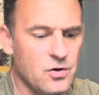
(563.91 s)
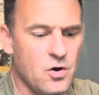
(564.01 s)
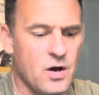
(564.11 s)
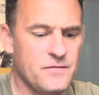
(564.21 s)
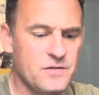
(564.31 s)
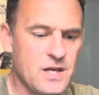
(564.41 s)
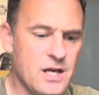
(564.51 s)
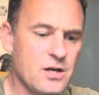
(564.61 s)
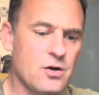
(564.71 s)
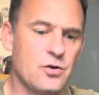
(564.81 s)
I've
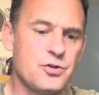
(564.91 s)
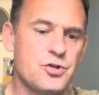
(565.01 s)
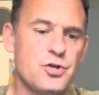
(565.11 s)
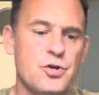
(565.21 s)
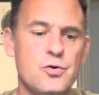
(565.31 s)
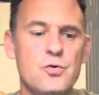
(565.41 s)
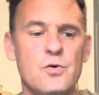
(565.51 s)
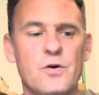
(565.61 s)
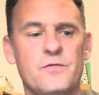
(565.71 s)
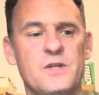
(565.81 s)
then got
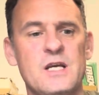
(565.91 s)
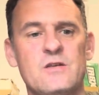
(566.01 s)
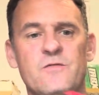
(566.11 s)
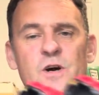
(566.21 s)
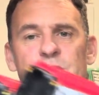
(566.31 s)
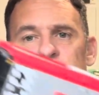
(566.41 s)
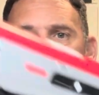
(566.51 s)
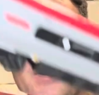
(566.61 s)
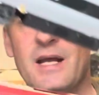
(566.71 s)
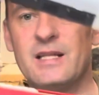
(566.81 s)
2 of these
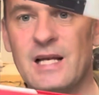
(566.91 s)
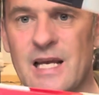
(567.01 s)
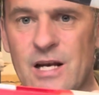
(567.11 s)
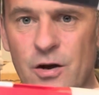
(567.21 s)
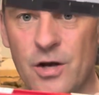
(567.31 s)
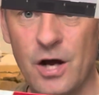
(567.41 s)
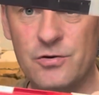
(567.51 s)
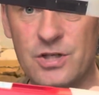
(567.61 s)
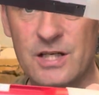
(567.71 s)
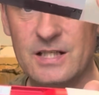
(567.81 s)
Virgin Pendolino
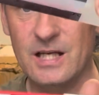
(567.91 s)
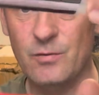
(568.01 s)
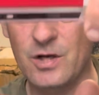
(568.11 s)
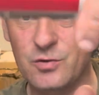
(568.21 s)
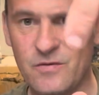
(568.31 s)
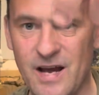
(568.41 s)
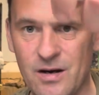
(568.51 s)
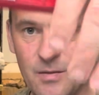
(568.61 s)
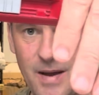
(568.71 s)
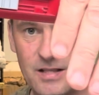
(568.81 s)
coaches. They're the ones
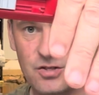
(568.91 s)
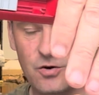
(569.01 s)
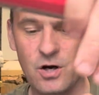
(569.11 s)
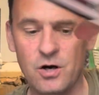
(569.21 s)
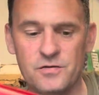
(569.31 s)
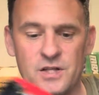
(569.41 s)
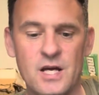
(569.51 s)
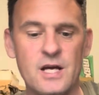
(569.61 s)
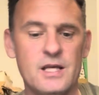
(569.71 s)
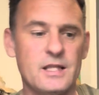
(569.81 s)
without the pantographs.
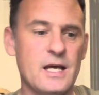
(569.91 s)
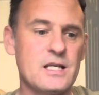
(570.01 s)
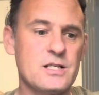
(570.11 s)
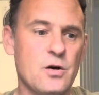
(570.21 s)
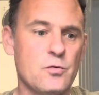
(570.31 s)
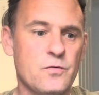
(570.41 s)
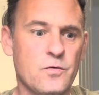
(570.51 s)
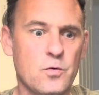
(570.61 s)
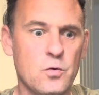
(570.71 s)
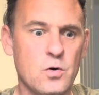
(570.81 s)
They sold
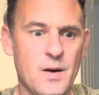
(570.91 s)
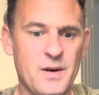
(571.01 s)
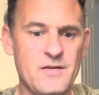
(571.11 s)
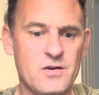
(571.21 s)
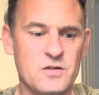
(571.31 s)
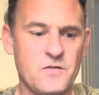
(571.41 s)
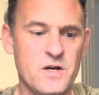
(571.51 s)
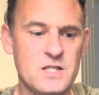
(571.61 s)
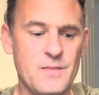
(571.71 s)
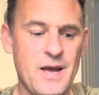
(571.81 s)
for, I believe it was
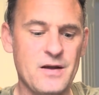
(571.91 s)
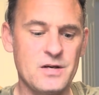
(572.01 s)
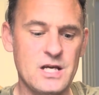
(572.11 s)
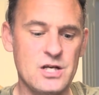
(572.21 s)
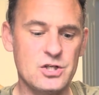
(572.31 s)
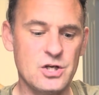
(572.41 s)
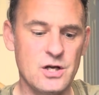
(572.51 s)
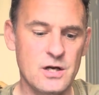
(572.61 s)
£30 each.